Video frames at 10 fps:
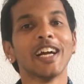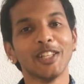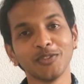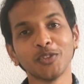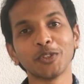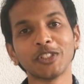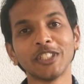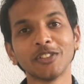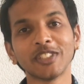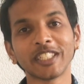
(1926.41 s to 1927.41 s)
I look forward to
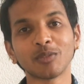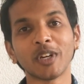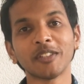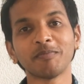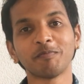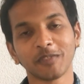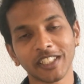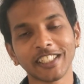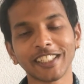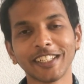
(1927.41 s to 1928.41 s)
seeing you in the next one.
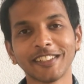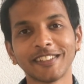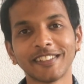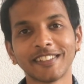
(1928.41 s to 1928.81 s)
Take care.